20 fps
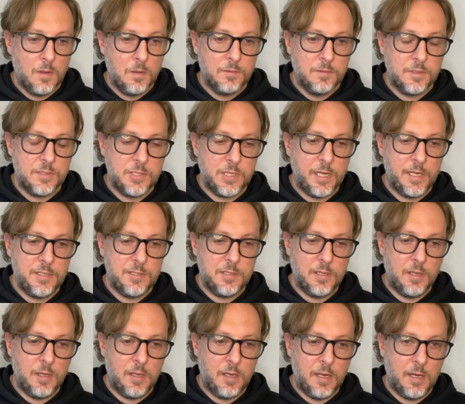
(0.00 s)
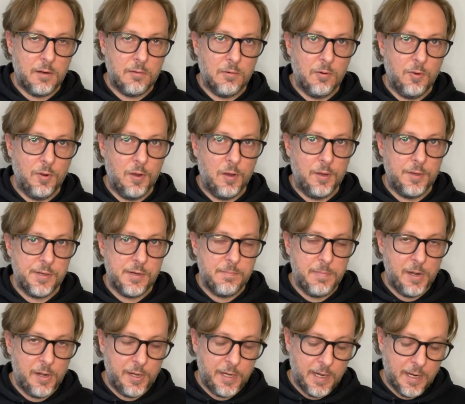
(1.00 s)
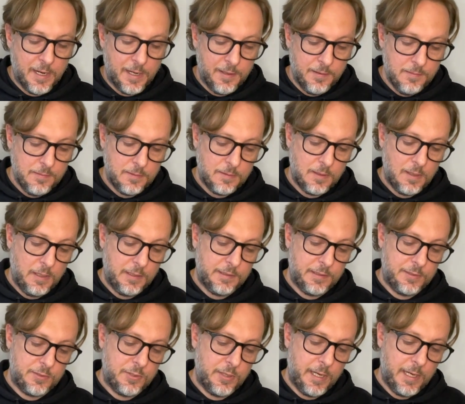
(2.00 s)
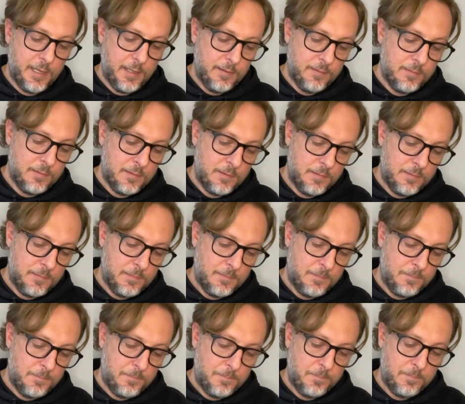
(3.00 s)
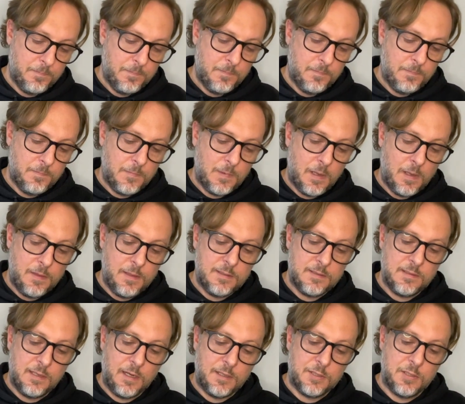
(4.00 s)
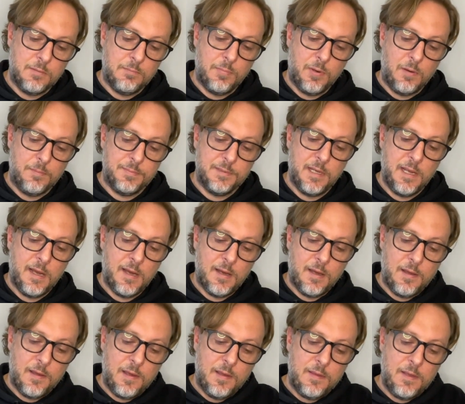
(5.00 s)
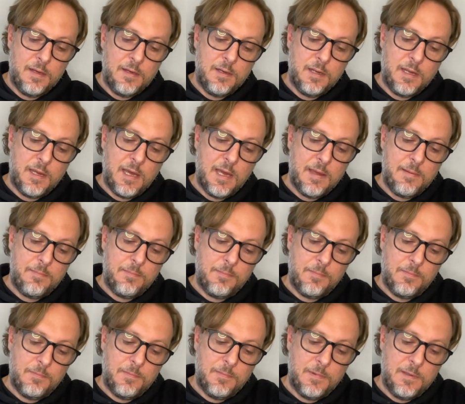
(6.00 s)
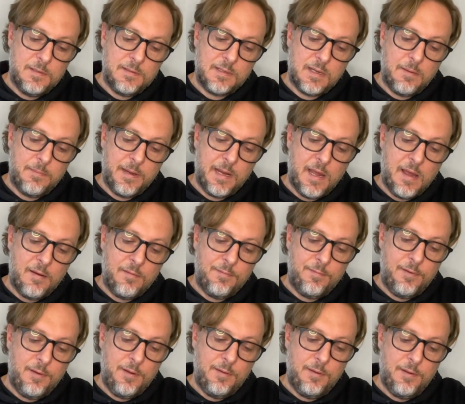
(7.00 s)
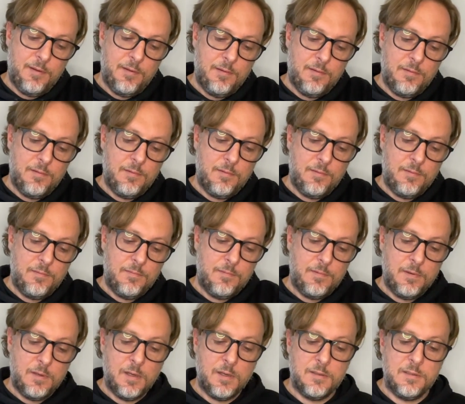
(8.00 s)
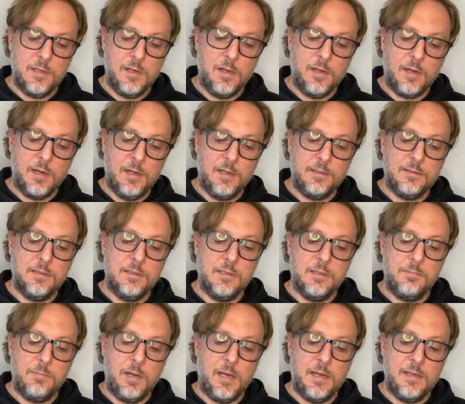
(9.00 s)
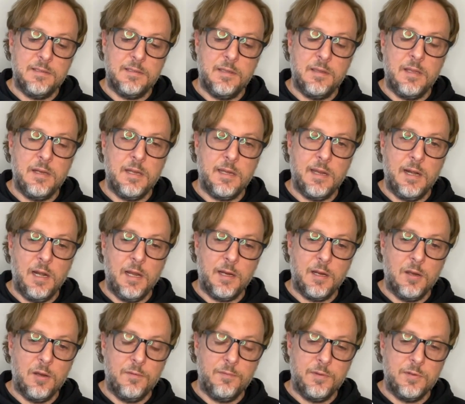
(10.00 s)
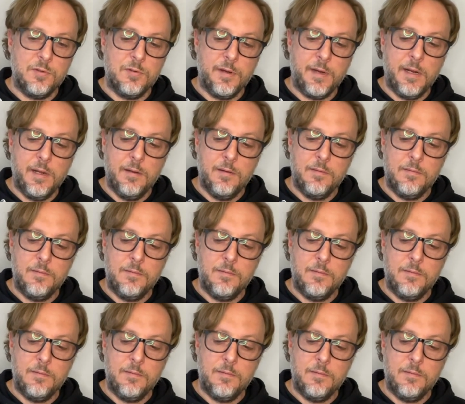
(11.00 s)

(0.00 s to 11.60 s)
To change the ink roller on your Meto gun, click the trigger and this section pops out, and then you keep this coming out further until it clicks into place, and then you can let go of the trigger.